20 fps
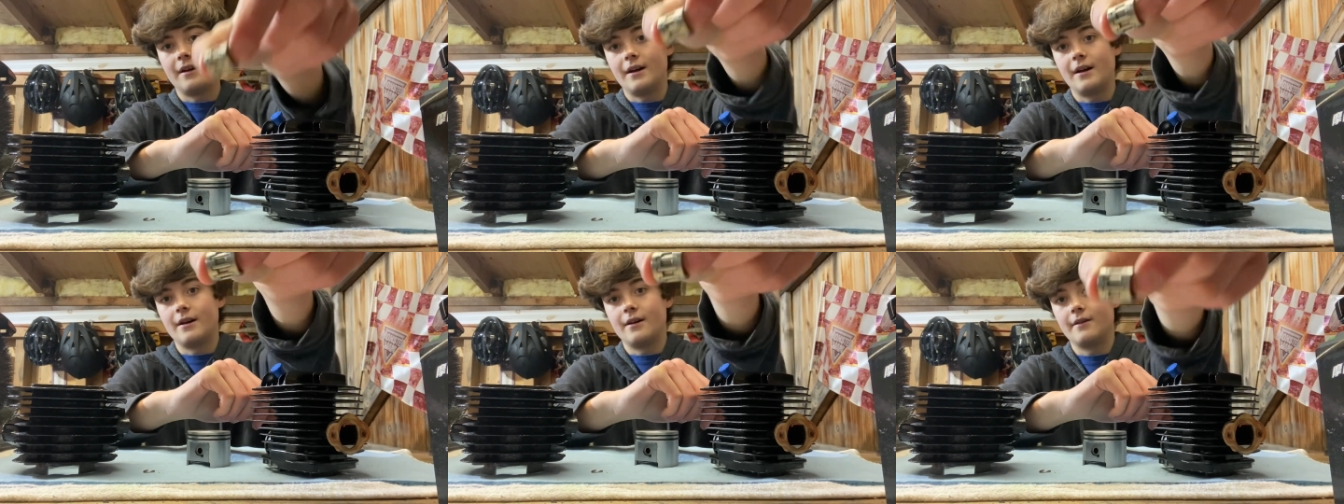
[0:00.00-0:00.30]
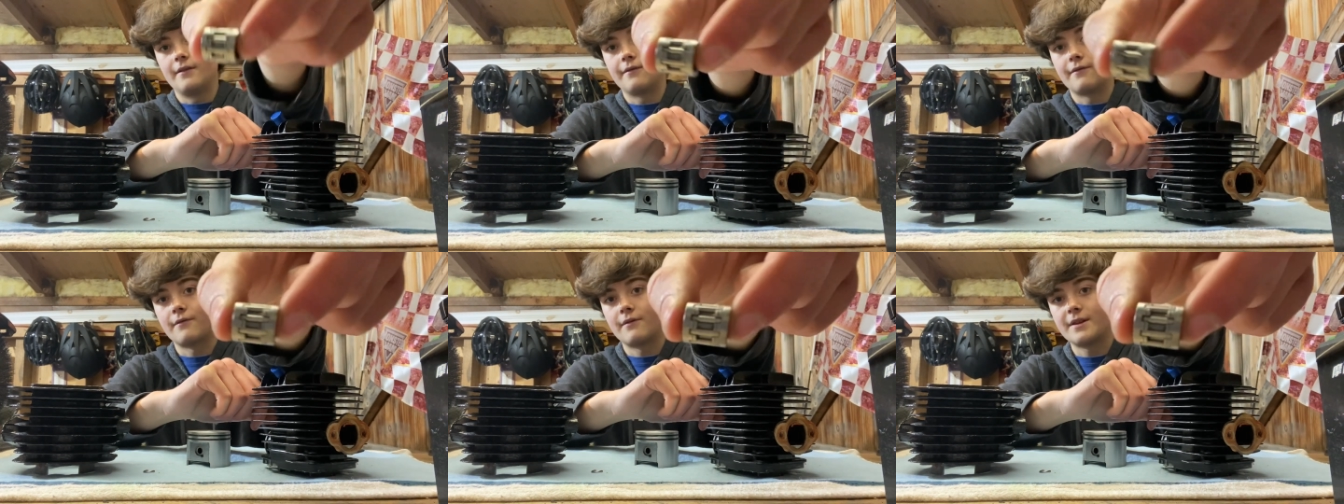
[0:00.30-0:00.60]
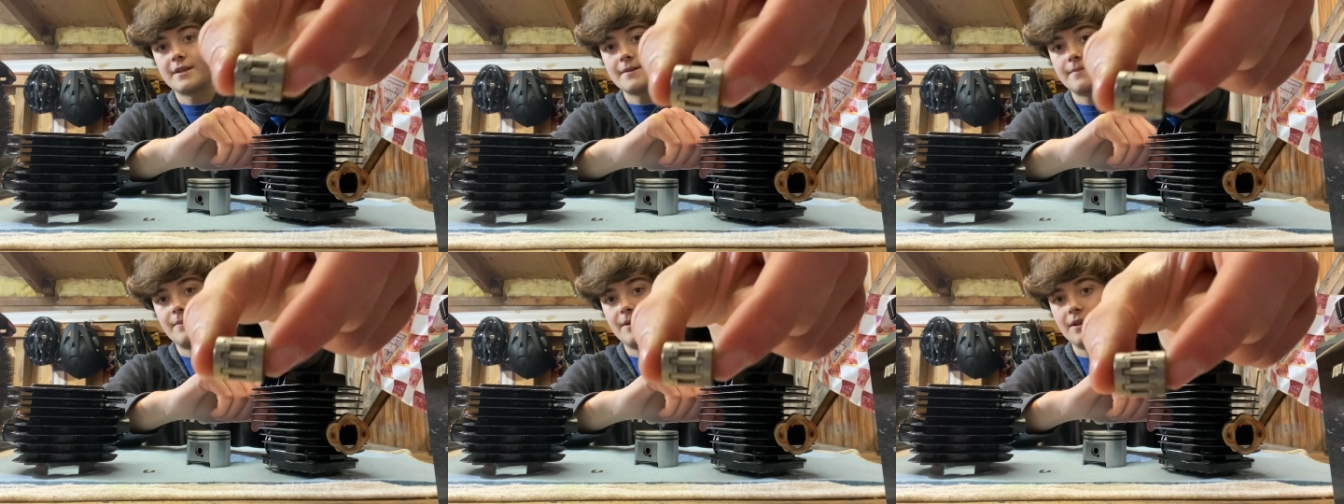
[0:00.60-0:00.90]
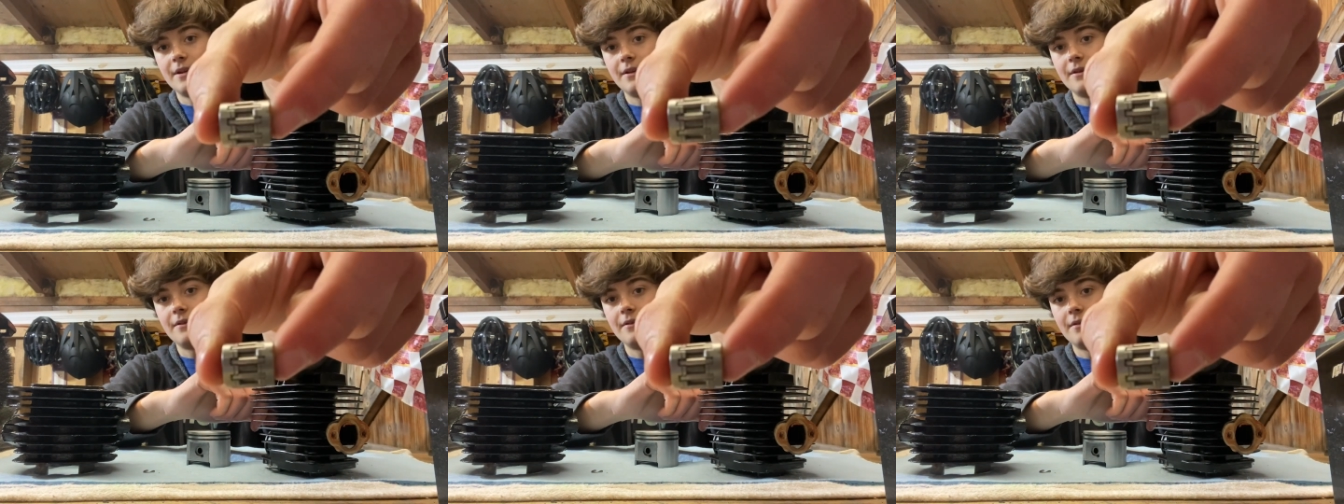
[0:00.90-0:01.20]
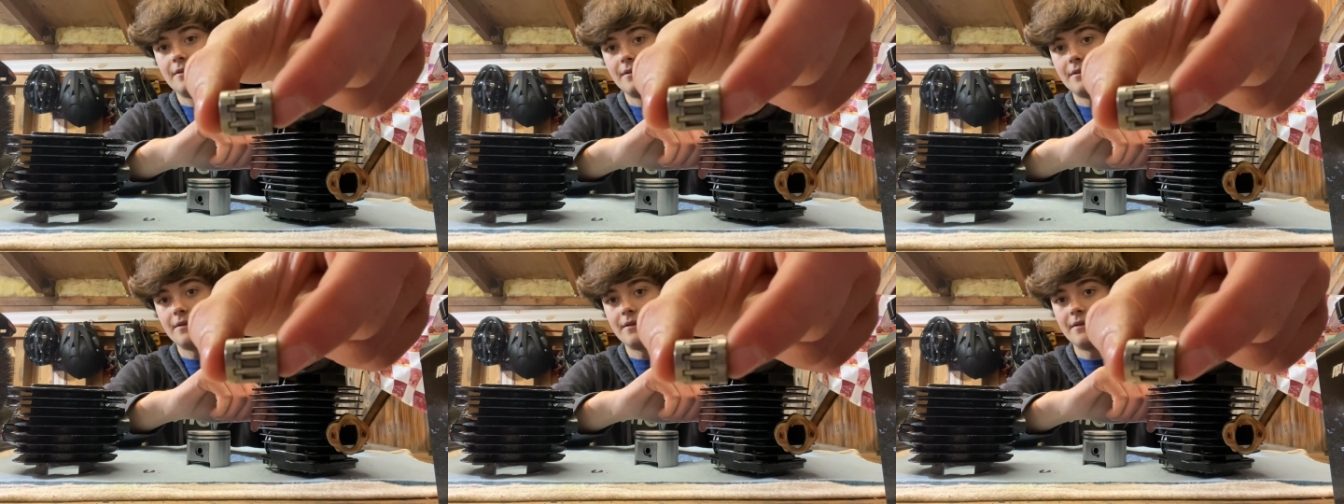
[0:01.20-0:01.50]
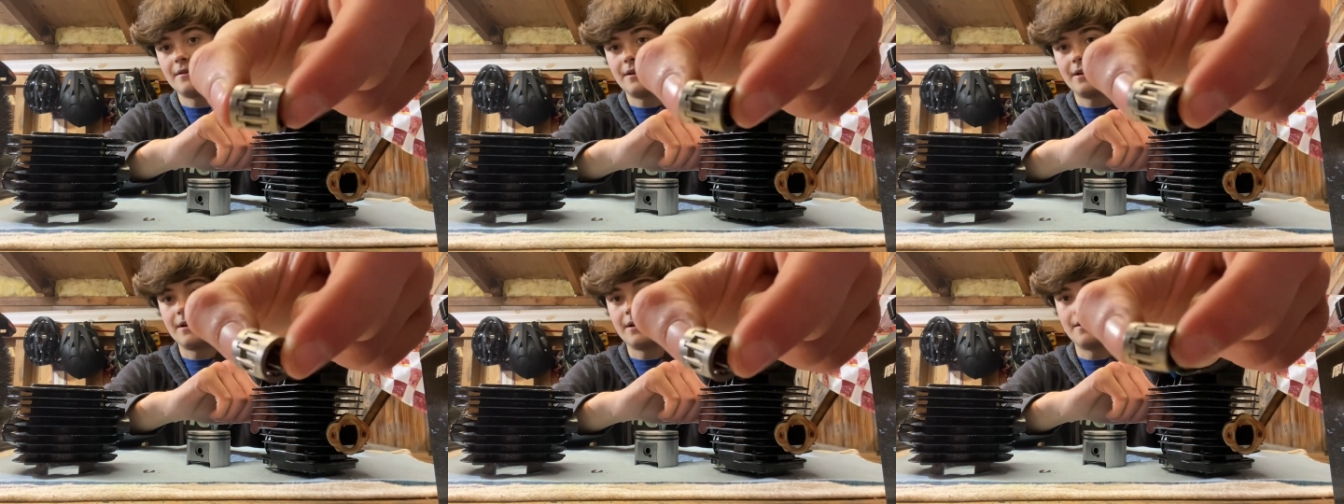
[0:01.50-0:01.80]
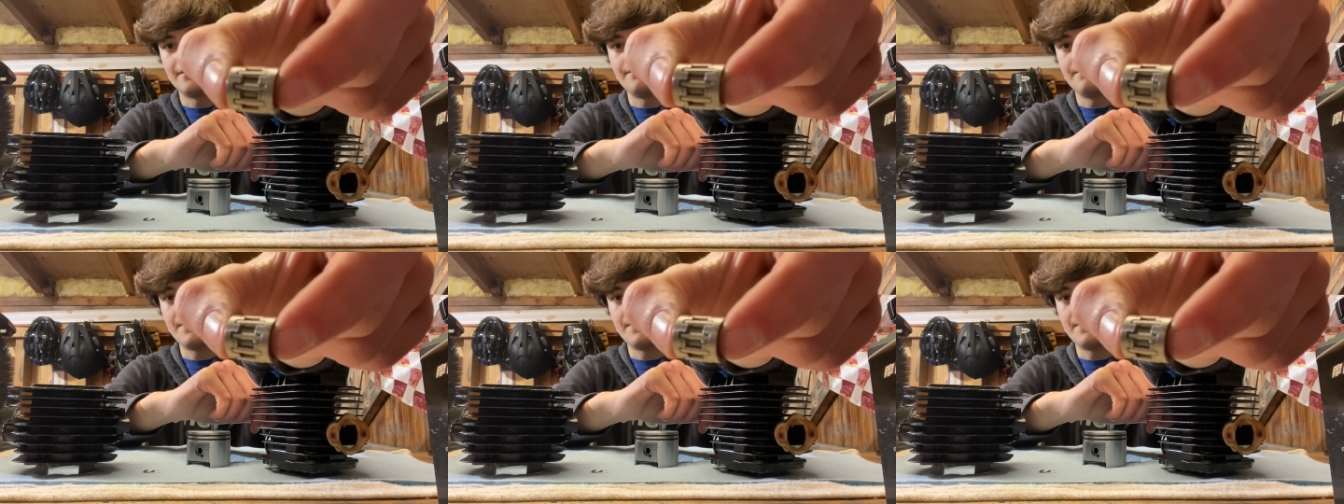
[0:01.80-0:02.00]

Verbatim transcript: of wrist pin um,